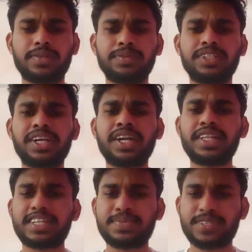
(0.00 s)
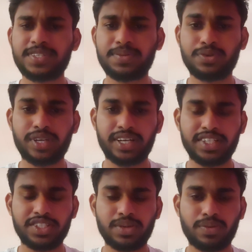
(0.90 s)
generate the expense report
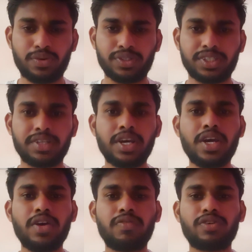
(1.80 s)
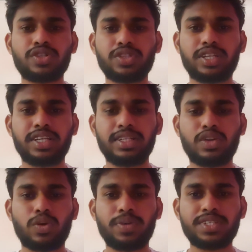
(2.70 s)
against the project. First three
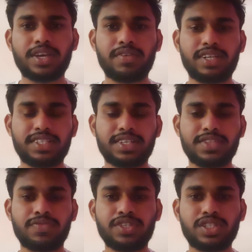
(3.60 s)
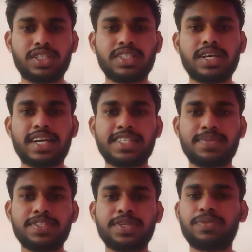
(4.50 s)
topics I will discuss. First is the
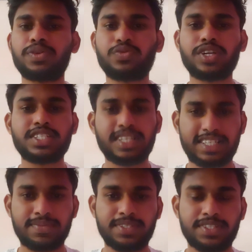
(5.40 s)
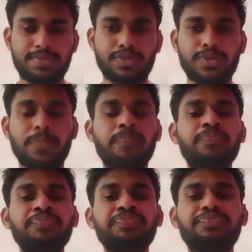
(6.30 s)
expense report. What is an expense report?
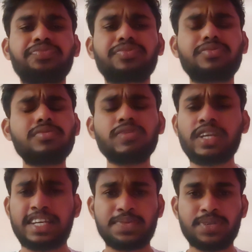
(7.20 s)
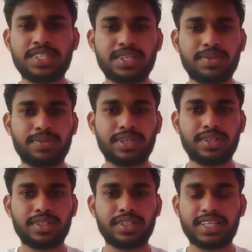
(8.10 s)
Expense
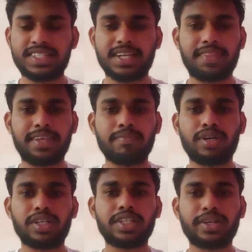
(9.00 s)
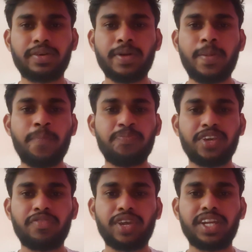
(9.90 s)
report is nothing but
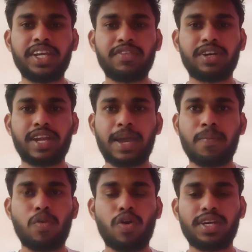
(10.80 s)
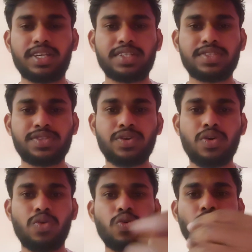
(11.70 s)
if anyone employees
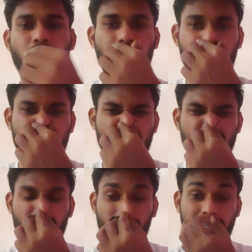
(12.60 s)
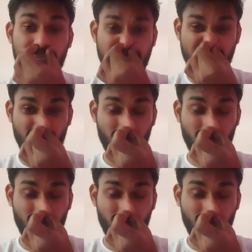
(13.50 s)
who are incurring